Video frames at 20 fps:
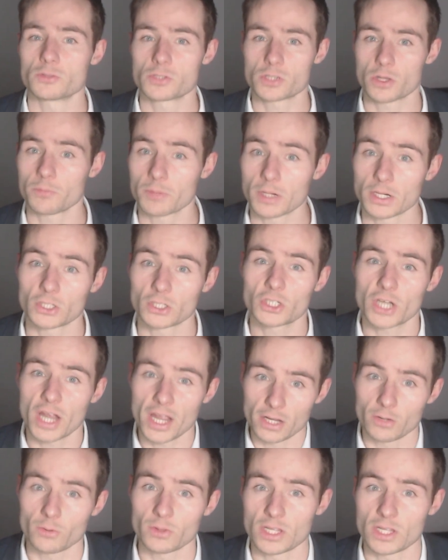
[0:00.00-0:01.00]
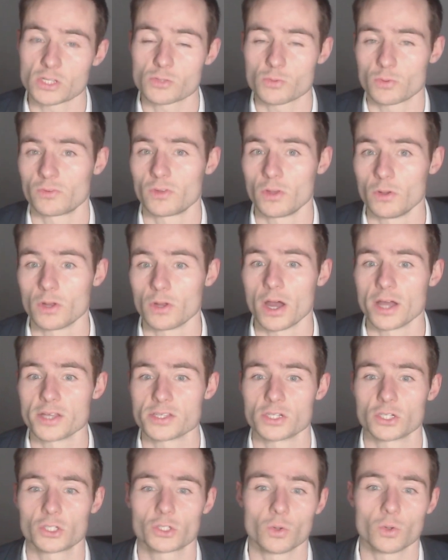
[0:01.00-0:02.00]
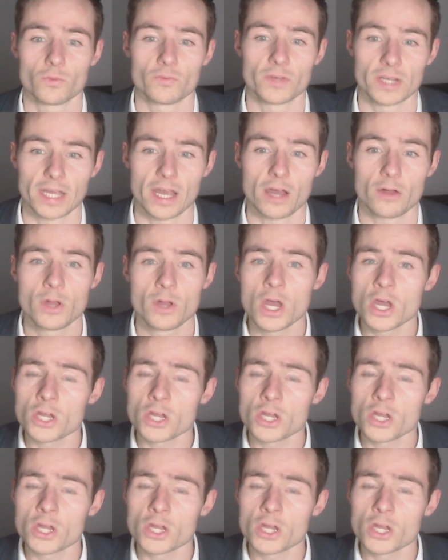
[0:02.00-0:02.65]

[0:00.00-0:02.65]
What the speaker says: So I'm going to share this with you guys in a short video